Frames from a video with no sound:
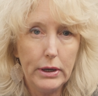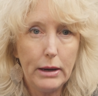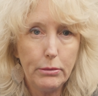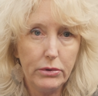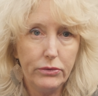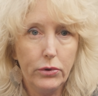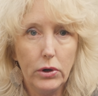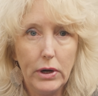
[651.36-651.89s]
out
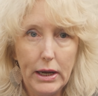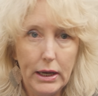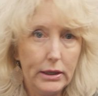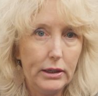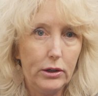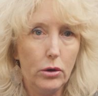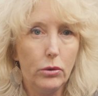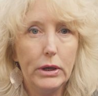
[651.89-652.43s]
beforehand
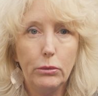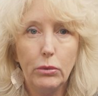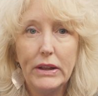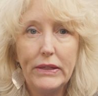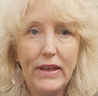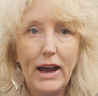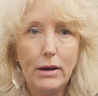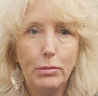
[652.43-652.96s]
and go in
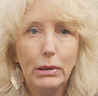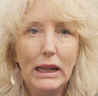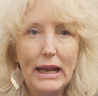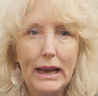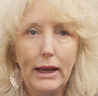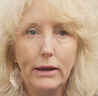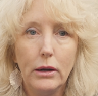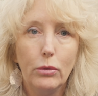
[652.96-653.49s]
with that
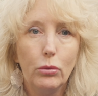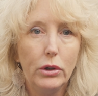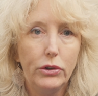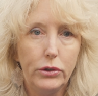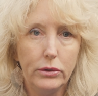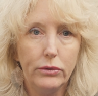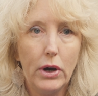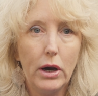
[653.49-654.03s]
plan
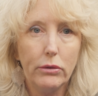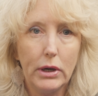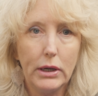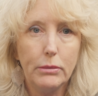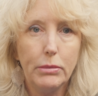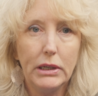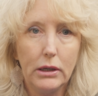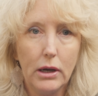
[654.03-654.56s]
once you've already
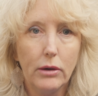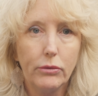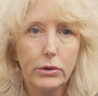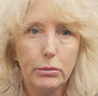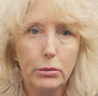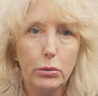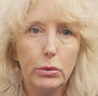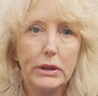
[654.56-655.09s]
been
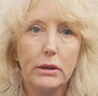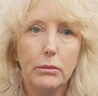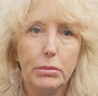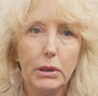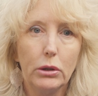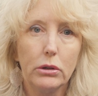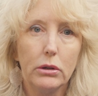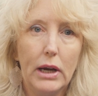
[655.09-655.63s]
comfortable with the
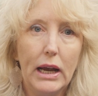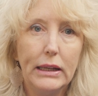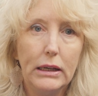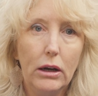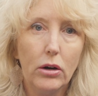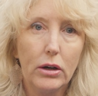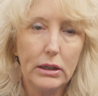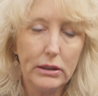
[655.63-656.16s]
builder and
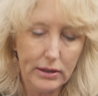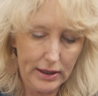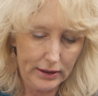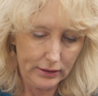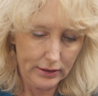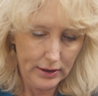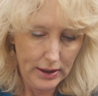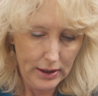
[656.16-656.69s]
the
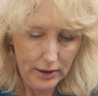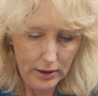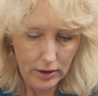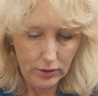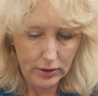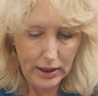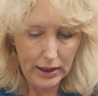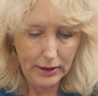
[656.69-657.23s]
architect.
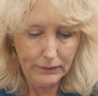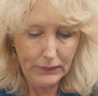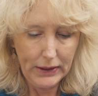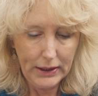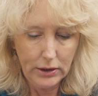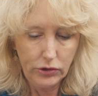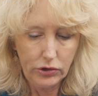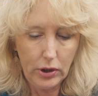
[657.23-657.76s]
Okay,
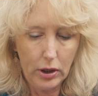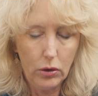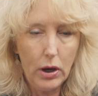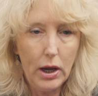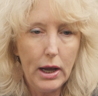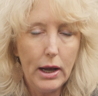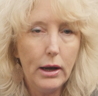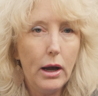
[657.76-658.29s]
so
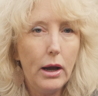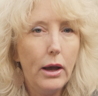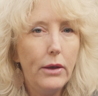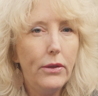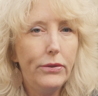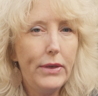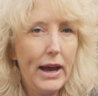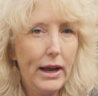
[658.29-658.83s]

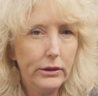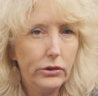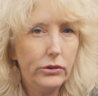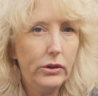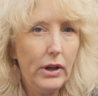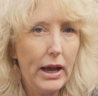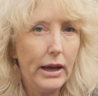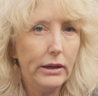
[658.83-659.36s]
that
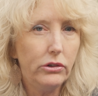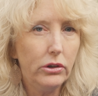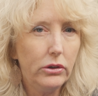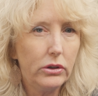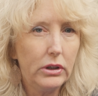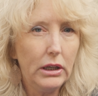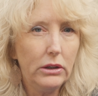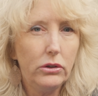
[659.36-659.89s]
said,
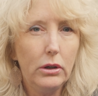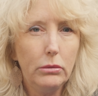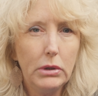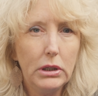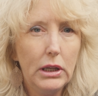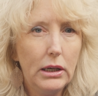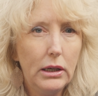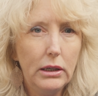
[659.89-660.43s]
just get
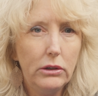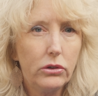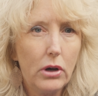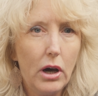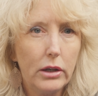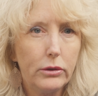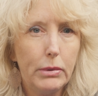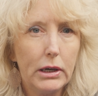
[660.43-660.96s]
something that needs
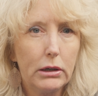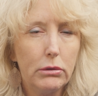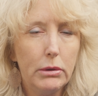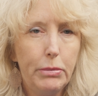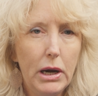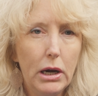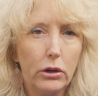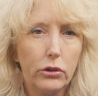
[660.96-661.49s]
cosmetic
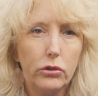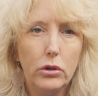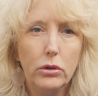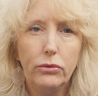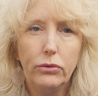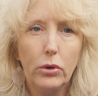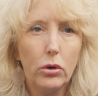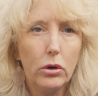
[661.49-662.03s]
repairs. New
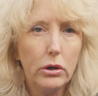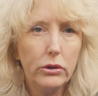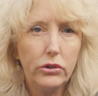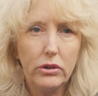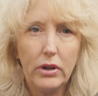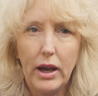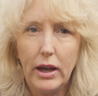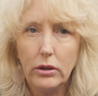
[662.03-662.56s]
floors,
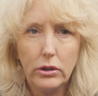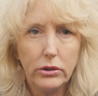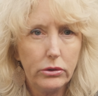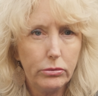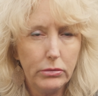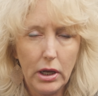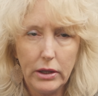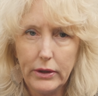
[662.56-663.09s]
tile
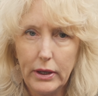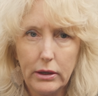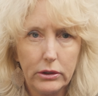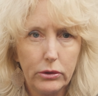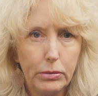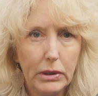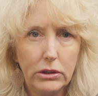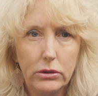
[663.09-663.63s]
is not that
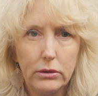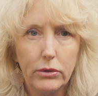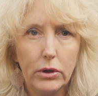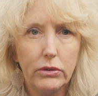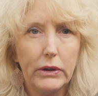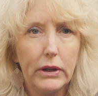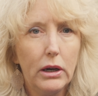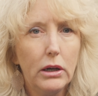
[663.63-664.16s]
expensive
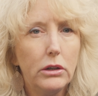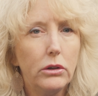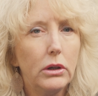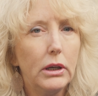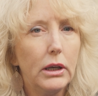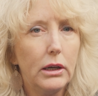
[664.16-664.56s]
over there, and you can get